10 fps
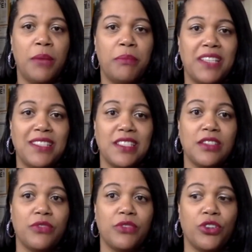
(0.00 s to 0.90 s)
my sense
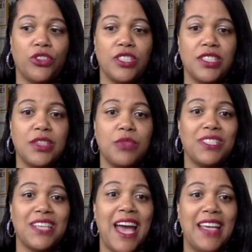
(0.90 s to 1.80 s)
of urgency was
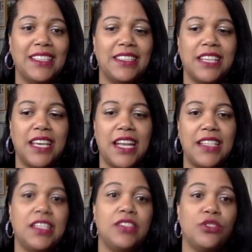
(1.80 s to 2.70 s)
heightened, and I
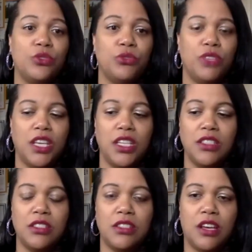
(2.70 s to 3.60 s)
did two things.